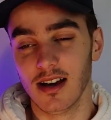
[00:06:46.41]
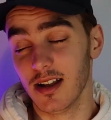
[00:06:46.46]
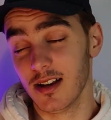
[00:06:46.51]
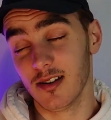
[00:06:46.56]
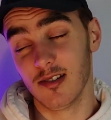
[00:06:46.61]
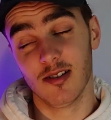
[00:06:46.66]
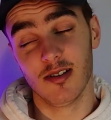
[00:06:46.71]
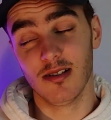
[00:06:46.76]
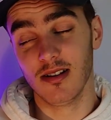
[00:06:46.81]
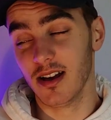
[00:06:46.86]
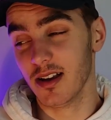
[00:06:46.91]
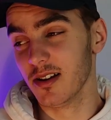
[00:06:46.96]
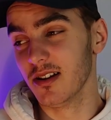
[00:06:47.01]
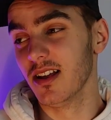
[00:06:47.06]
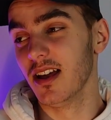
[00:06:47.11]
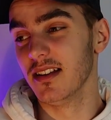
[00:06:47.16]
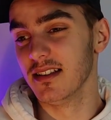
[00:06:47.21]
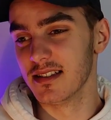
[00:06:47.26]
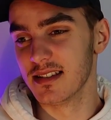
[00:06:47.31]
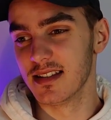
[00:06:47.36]
I don't know, I don't
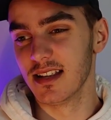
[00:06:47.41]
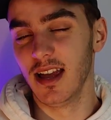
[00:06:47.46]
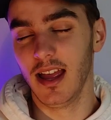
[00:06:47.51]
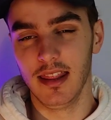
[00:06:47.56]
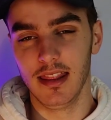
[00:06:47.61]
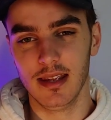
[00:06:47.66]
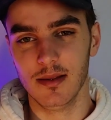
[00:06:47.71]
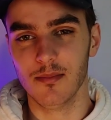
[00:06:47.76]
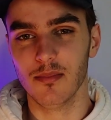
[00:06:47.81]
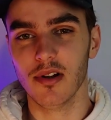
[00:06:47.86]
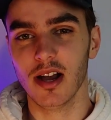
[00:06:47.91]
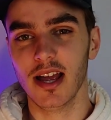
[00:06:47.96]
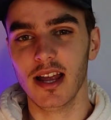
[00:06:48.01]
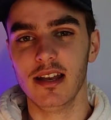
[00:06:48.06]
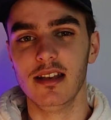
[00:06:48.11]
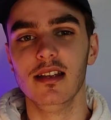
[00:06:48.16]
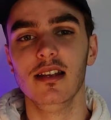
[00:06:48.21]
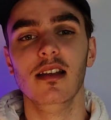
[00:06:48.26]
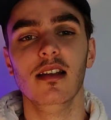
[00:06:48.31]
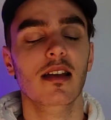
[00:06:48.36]
understand their
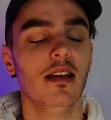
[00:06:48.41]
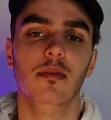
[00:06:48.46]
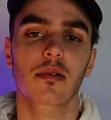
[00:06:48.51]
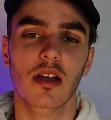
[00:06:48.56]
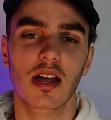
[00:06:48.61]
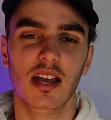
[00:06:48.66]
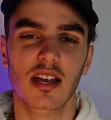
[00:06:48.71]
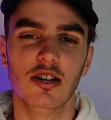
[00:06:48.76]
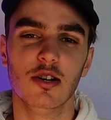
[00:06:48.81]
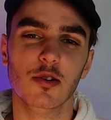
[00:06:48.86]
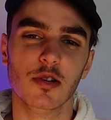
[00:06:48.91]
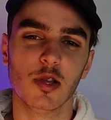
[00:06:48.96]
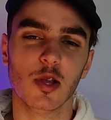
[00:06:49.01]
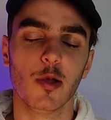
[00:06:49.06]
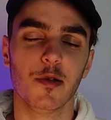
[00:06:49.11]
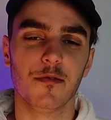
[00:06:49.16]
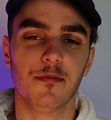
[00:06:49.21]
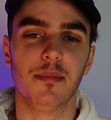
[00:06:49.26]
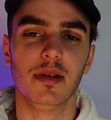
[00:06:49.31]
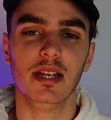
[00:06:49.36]
branding, but I know a
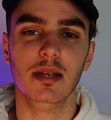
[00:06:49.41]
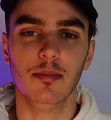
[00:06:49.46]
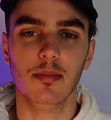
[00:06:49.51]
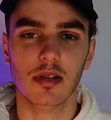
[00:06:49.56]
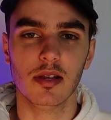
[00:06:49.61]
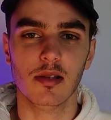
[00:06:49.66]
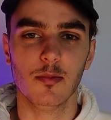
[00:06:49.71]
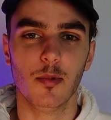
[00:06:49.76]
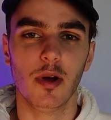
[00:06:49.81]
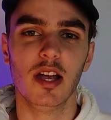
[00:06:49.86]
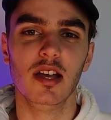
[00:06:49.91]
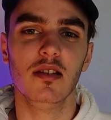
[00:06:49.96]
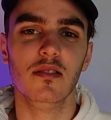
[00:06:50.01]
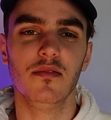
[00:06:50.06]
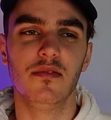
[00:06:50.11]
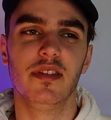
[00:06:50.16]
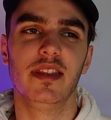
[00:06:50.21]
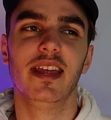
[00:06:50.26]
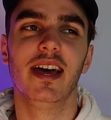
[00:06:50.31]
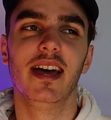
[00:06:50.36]
lot of people are
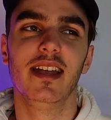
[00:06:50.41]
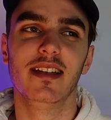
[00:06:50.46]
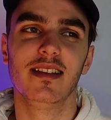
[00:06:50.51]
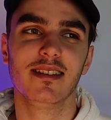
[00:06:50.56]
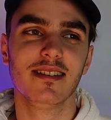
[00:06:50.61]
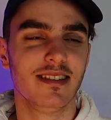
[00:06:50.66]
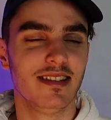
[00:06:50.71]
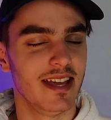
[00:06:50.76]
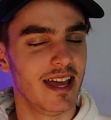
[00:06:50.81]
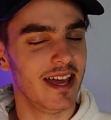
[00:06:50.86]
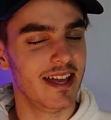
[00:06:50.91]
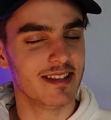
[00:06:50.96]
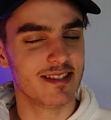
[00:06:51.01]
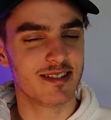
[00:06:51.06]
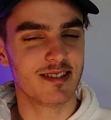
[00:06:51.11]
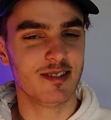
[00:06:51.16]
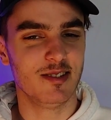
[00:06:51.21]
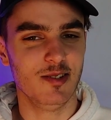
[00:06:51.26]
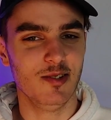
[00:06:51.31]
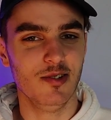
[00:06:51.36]
waiting for that GAN
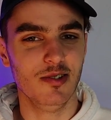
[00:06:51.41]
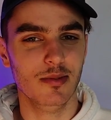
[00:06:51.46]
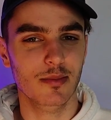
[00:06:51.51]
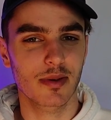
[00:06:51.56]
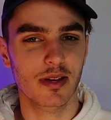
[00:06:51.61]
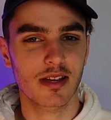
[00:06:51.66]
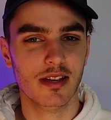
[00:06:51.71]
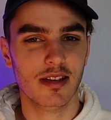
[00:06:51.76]
Cube.